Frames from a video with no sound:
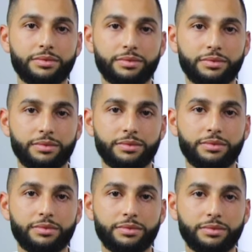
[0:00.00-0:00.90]

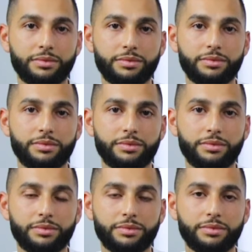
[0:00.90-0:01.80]

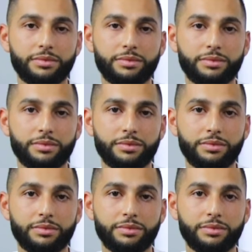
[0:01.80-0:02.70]

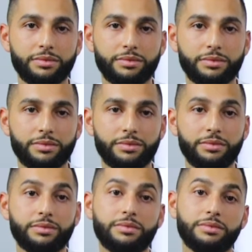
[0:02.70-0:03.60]

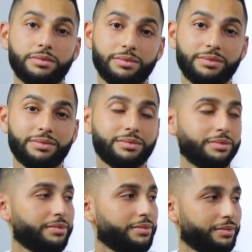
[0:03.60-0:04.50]

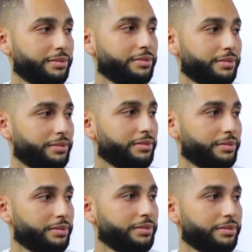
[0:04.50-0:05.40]

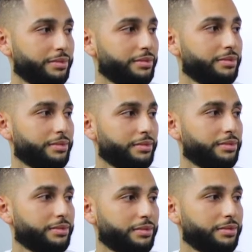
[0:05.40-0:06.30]

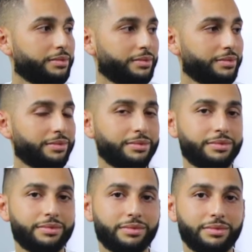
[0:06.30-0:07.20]

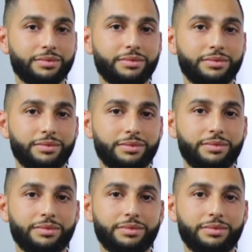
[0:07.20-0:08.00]
(not speaking)